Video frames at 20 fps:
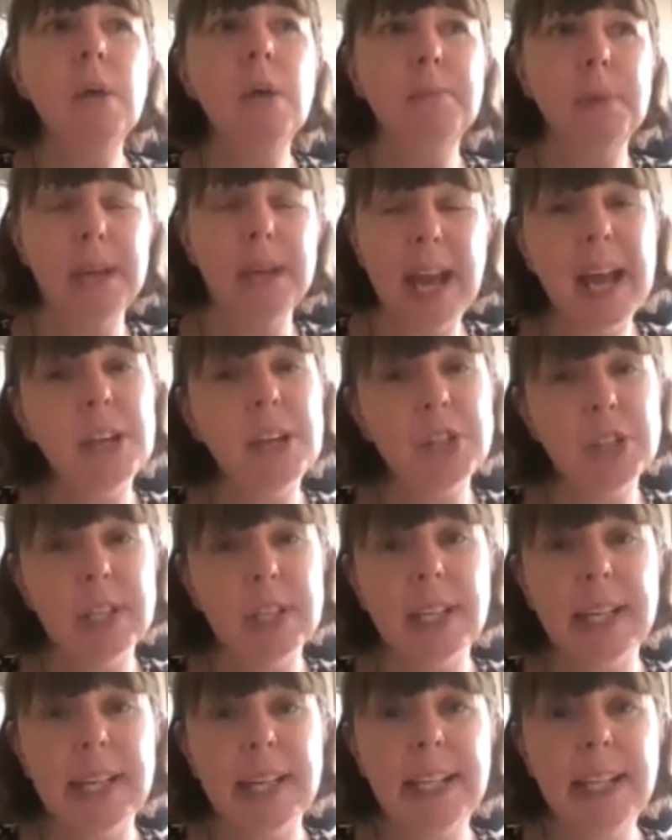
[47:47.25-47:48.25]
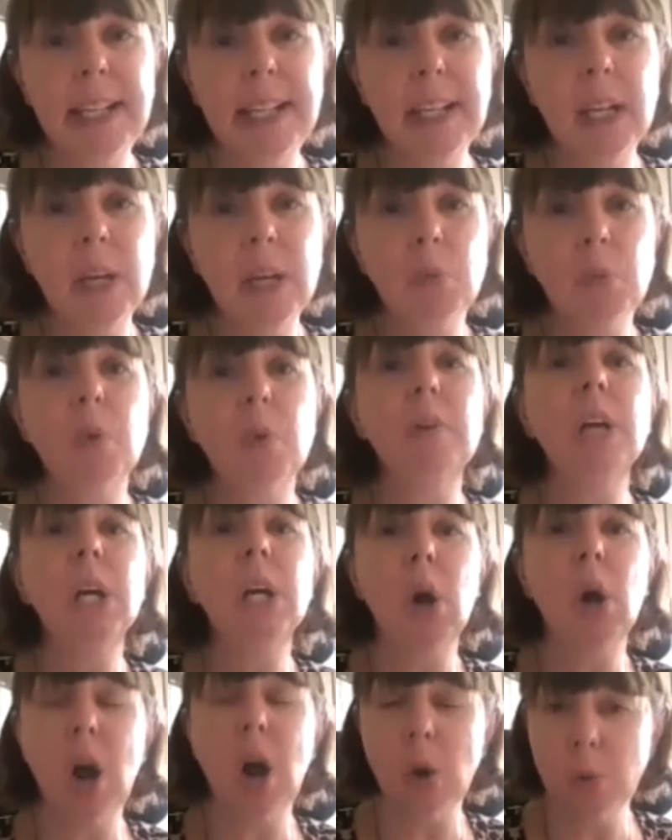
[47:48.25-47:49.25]
But actually, we're a
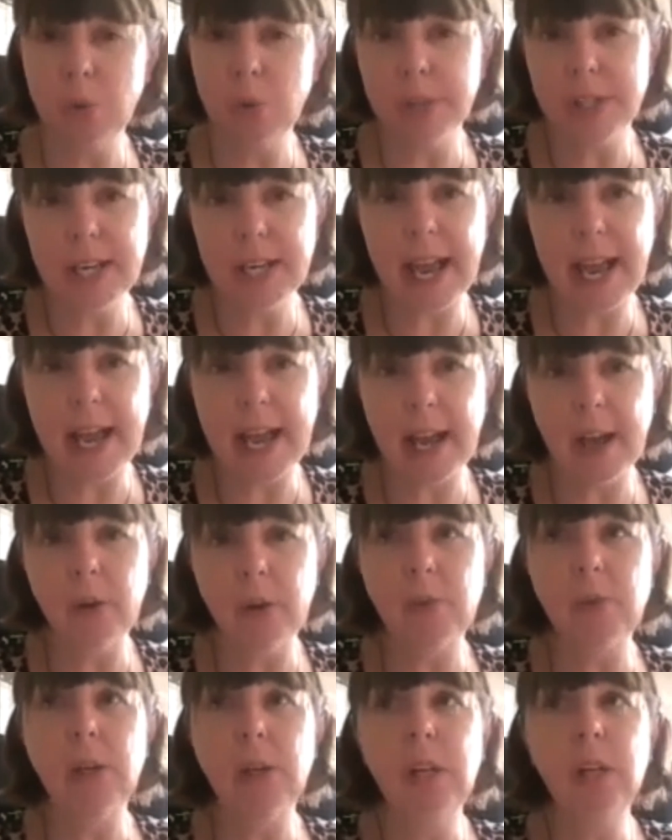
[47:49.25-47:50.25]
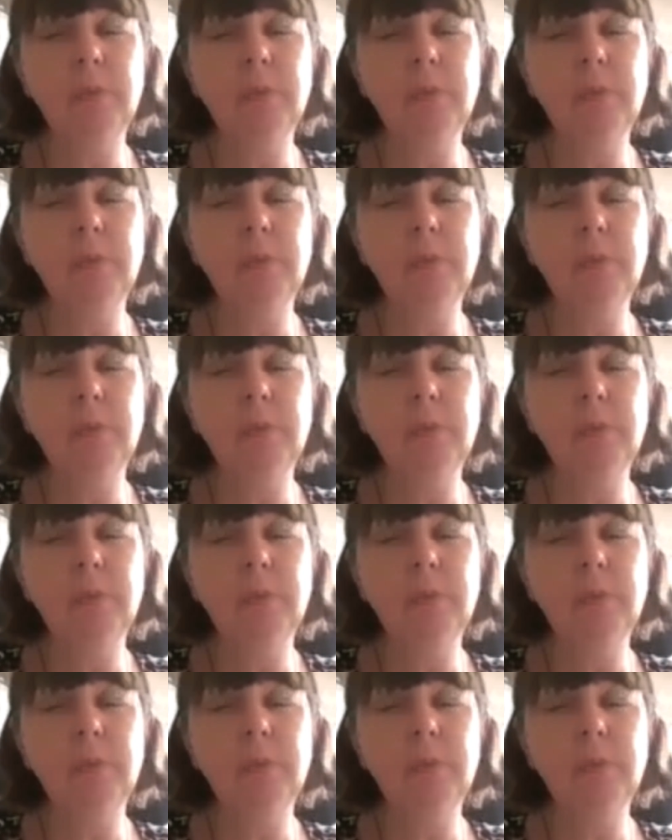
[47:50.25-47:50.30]
lot older now.